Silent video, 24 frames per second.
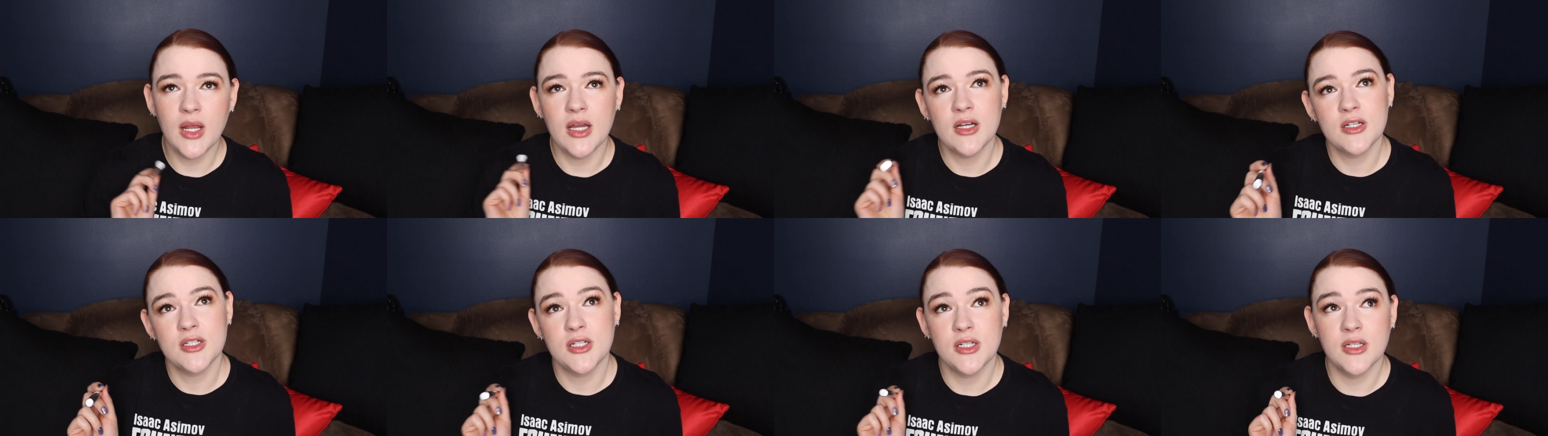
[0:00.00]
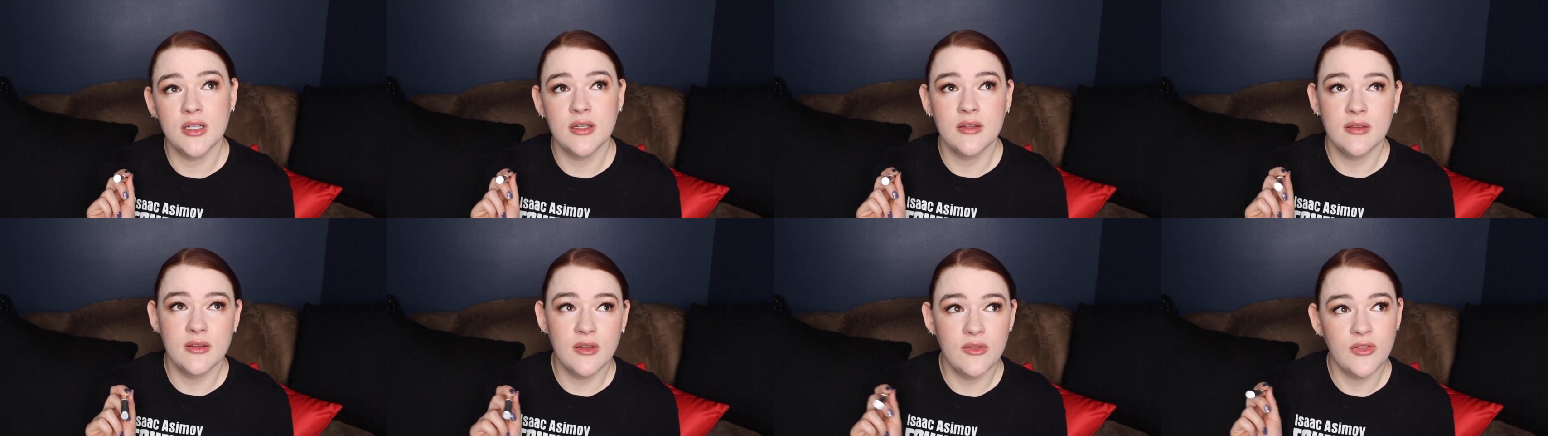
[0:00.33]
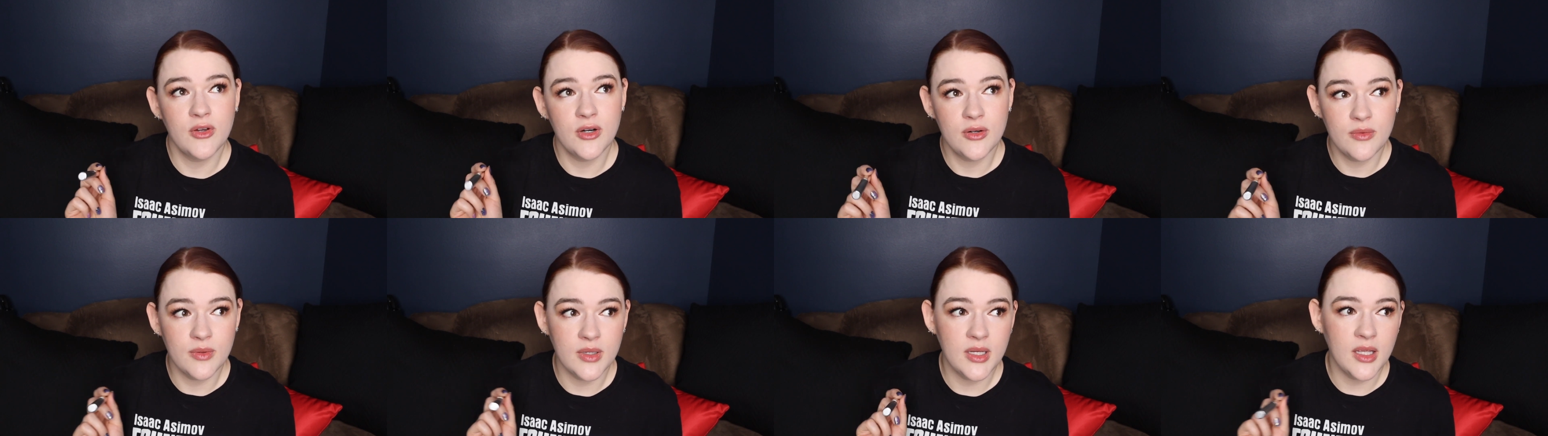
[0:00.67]
Actually, the
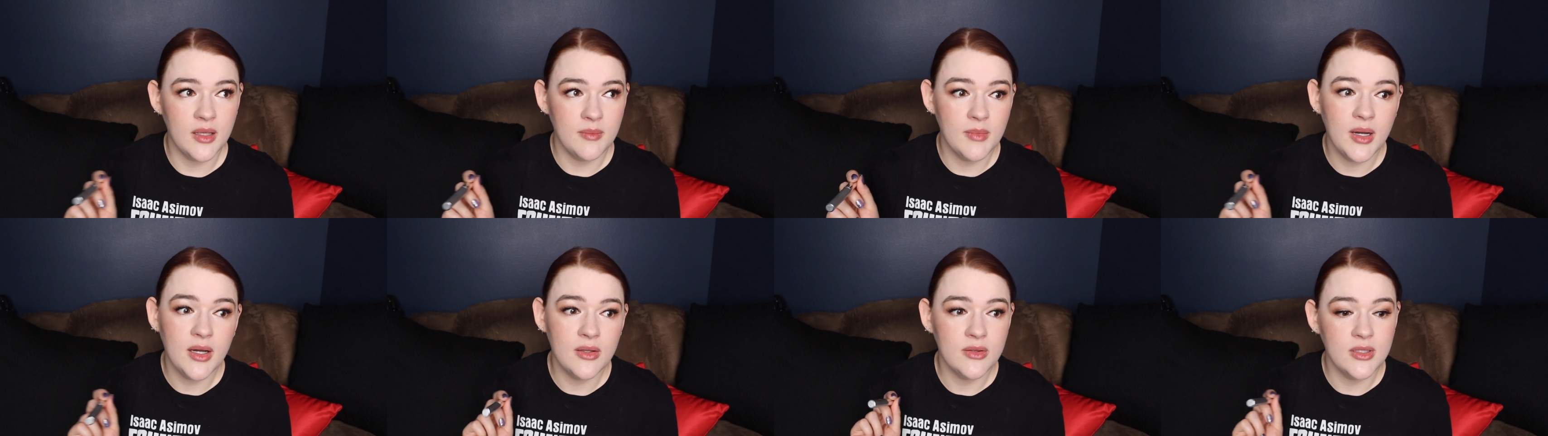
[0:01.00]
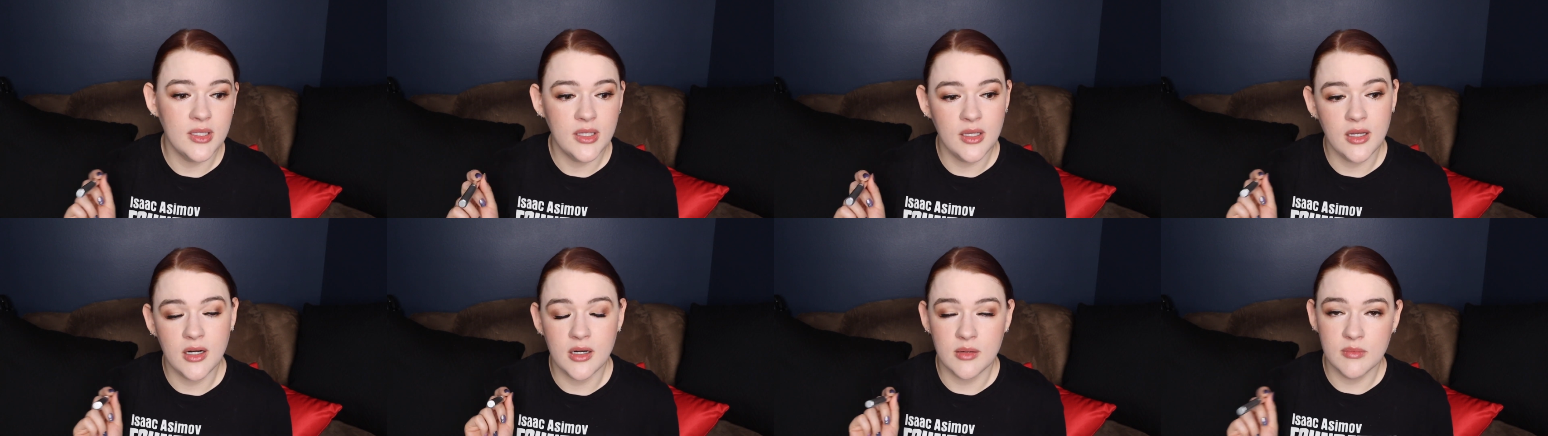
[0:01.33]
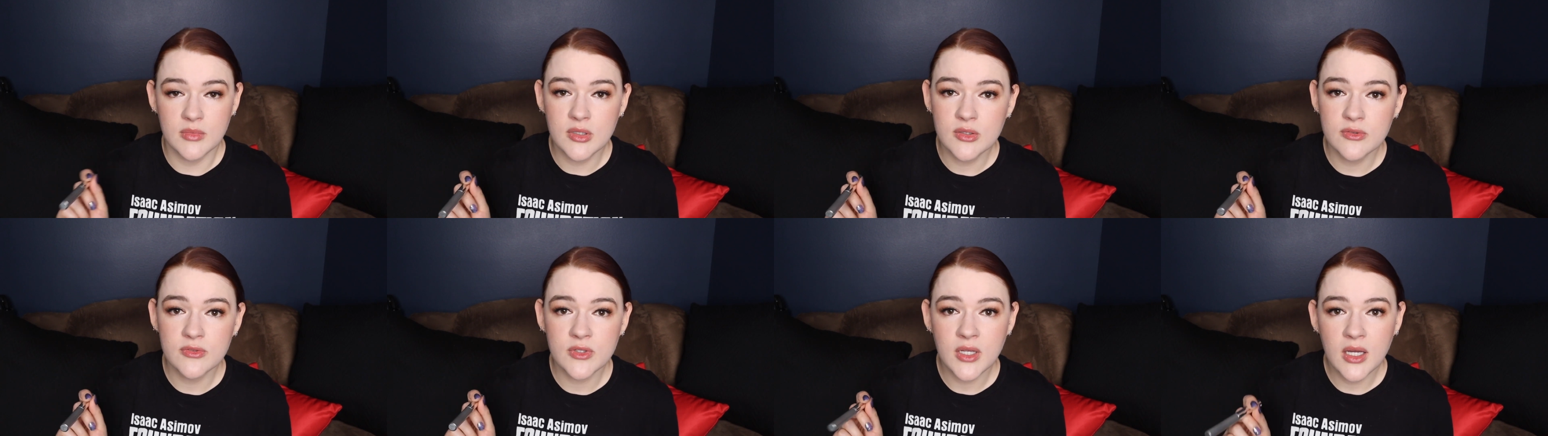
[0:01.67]
3rd one came out the year I
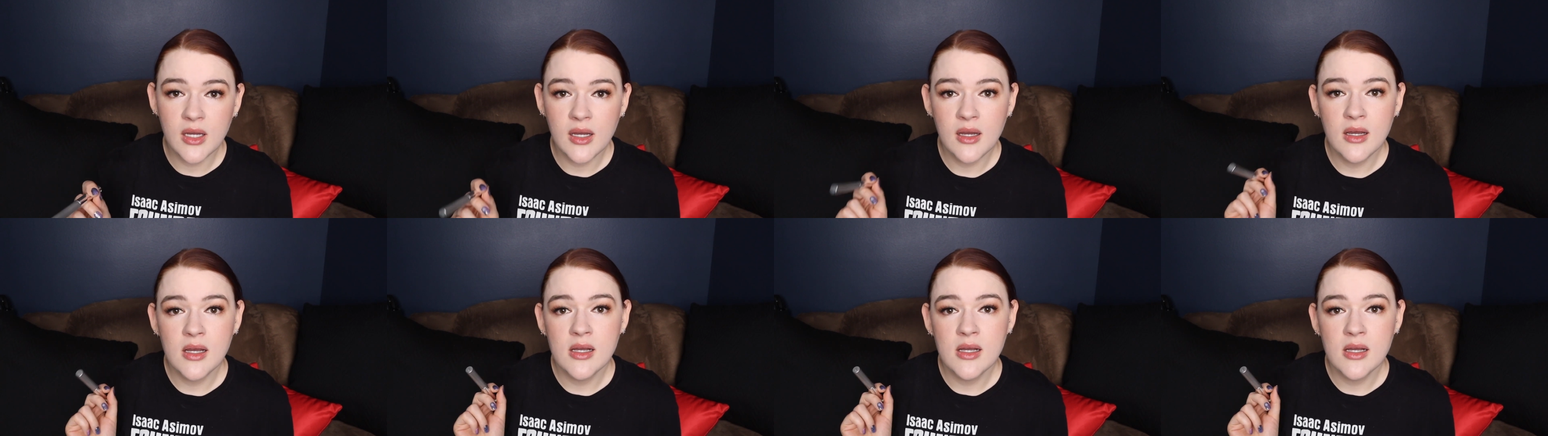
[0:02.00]
moved.